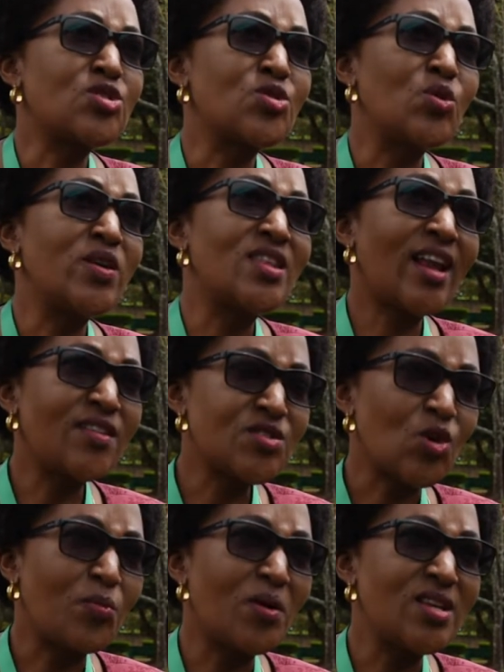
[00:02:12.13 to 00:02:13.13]
to do with
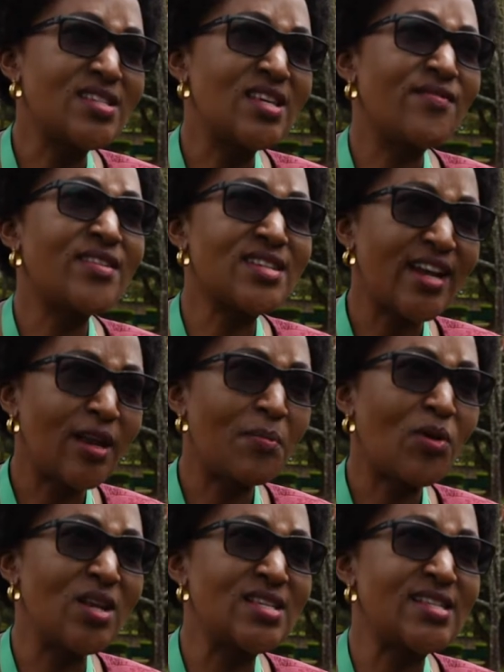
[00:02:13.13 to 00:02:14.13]
livestock policy, veterinary
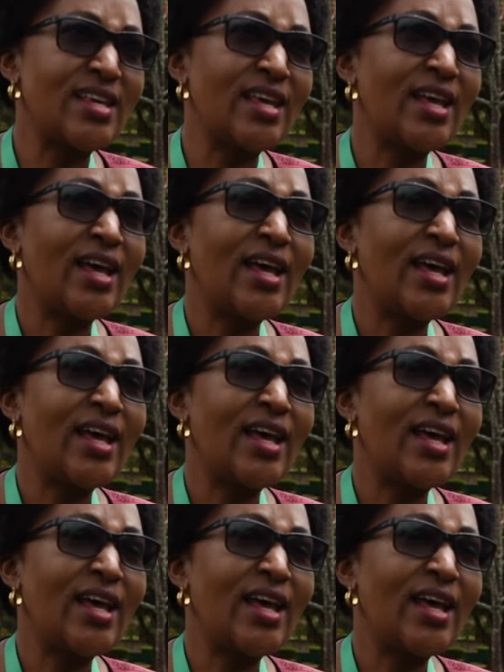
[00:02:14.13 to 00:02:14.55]
policy.